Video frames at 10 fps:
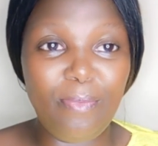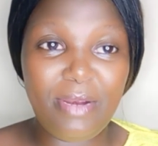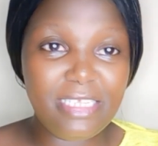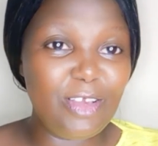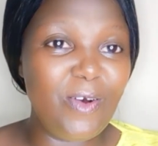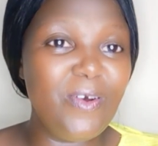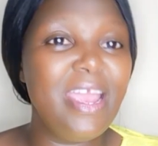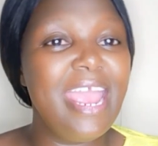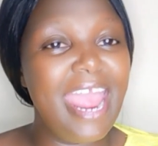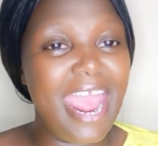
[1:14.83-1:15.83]
Please go
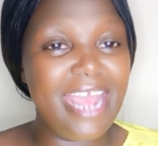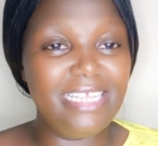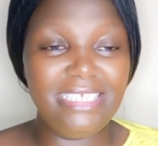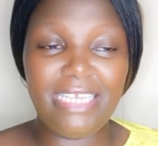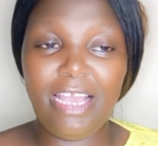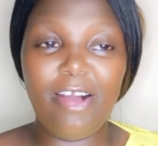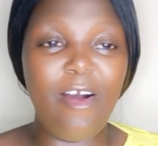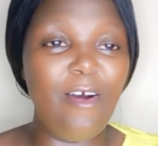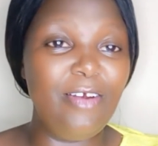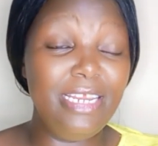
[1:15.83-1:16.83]
and check
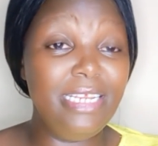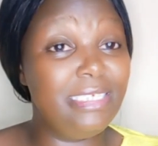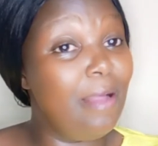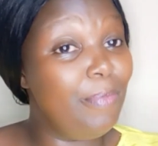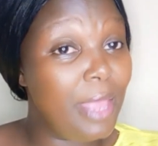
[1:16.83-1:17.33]
on it.